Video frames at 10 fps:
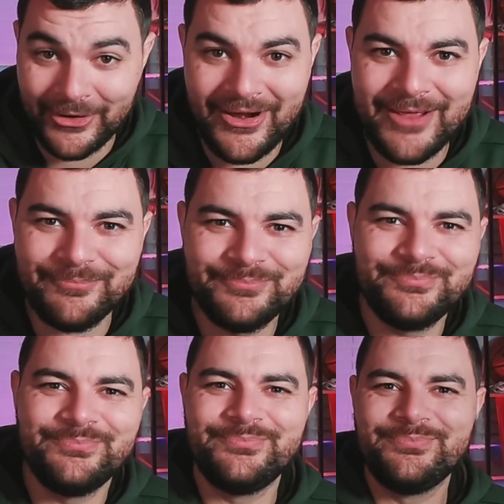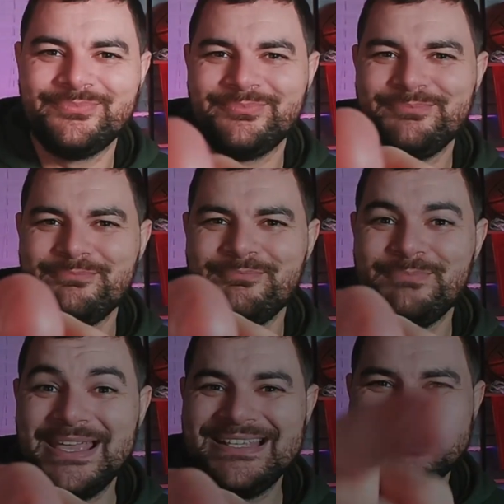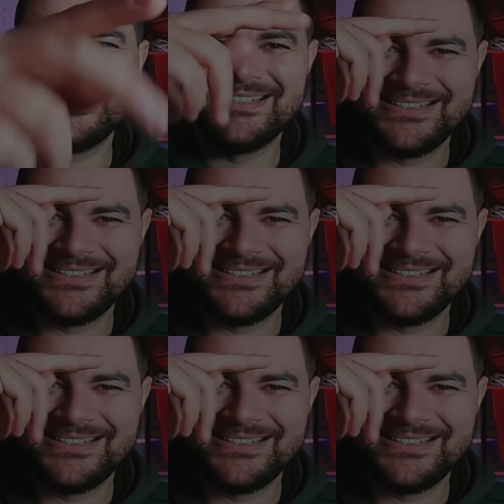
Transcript: All right, peace.